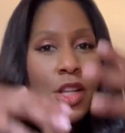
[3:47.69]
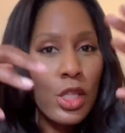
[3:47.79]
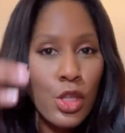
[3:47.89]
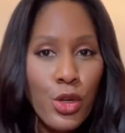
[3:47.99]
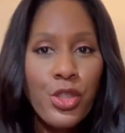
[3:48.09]

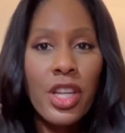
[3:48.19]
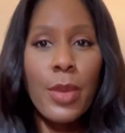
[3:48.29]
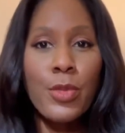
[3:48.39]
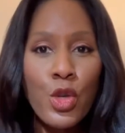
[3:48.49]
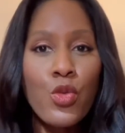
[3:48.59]
allergic
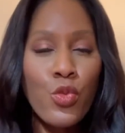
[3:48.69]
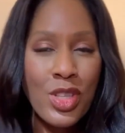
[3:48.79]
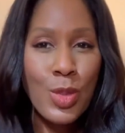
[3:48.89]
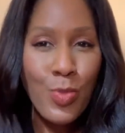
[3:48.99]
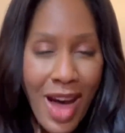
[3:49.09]
immune
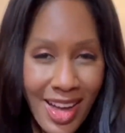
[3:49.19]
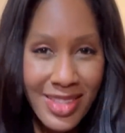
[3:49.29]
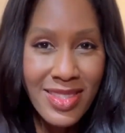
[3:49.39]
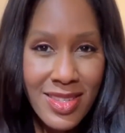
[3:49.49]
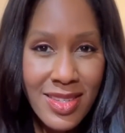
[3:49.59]

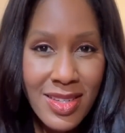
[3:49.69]
response.